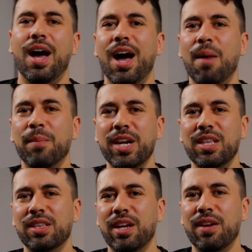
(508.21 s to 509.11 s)

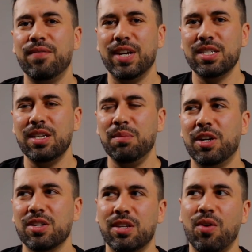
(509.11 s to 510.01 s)
money that they invested,
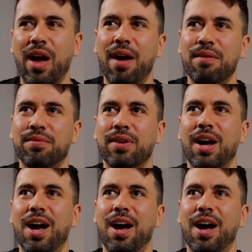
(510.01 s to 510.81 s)
because they don't have,